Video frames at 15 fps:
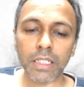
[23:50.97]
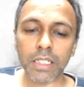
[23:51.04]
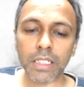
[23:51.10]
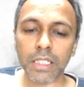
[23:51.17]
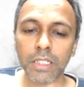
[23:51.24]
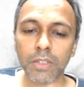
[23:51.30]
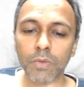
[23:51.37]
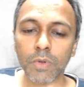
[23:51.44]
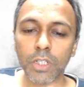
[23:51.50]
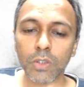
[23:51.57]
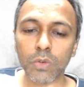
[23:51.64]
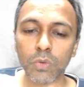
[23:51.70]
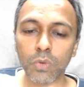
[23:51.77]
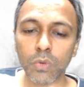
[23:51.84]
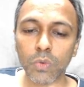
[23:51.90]
is
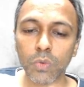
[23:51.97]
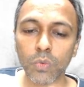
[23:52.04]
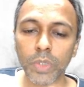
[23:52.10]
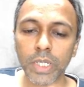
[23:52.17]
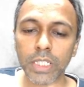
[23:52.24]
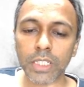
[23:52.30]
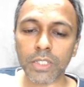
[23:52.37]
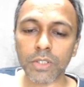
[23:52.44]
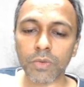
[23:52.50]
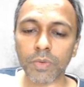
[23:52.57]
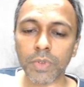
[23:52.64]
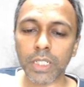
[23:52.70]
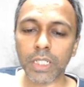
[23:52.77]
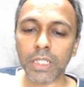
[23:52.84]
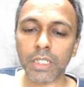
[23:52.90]
equal to 2x
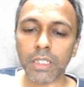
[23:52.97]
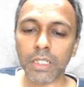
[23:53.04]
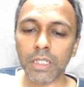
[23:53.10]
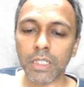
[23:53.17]
square